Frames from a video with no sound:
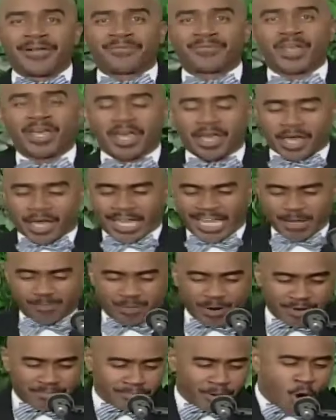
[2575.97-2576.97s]
it. That's it. He
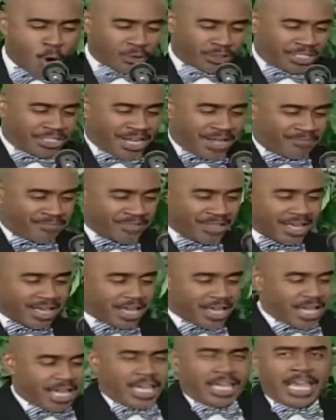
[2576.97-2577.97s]
promoted it.
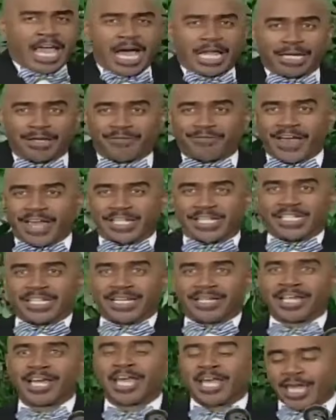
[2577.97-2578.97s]
Promoted it. He elevated
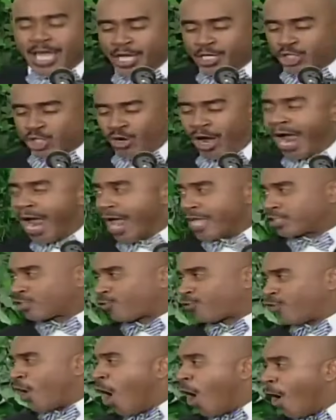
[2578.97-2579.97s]
it. That's right. He
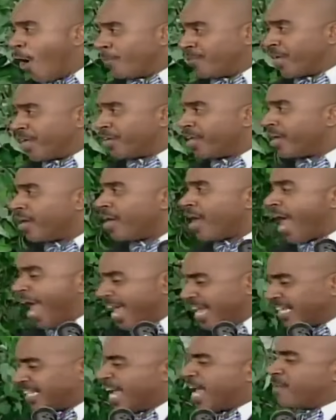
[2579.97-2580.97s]
transformed it. That's right.
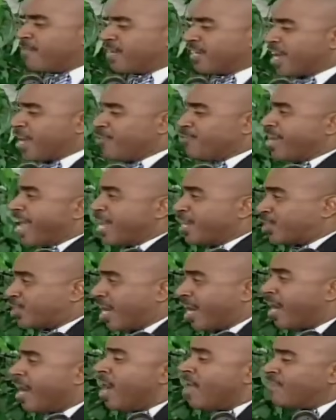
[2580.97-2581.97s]
And gave it a
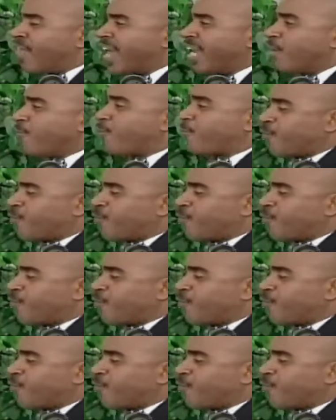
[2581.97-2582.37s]
nature that it